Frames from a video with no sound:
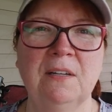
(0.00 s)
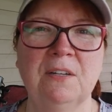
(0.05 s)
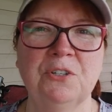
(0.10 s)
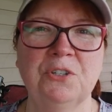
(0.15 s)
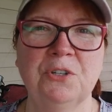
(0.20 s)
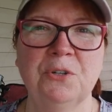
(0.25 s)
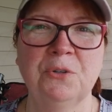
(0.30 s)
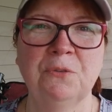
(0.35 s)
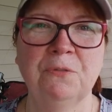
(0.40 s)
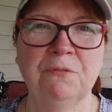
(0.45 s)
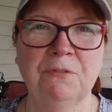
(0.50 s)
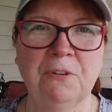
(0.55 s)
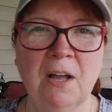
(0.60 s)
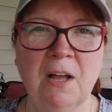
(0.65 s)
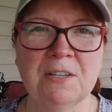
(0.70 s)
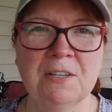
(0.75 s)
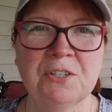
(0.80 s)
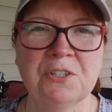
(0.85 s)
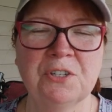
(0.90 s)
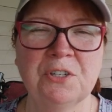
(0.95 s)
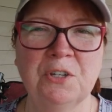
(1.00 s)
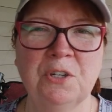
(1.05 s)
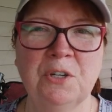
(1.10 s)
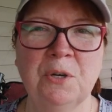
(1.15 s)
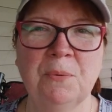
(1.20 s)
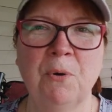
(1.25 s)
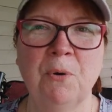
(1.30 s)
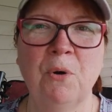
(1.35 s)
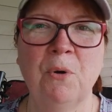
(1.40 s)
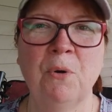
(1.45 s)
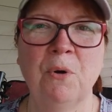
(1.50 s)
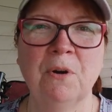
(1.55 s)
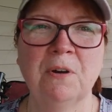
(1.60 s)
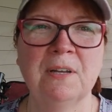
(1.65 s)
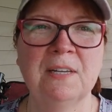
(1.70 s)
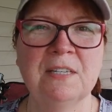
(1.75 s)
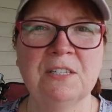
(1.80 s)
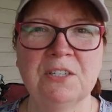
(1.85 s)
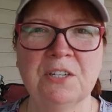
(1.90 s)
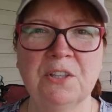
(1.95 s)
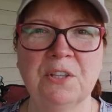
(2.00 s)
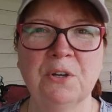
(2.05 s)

to Flosstube or into the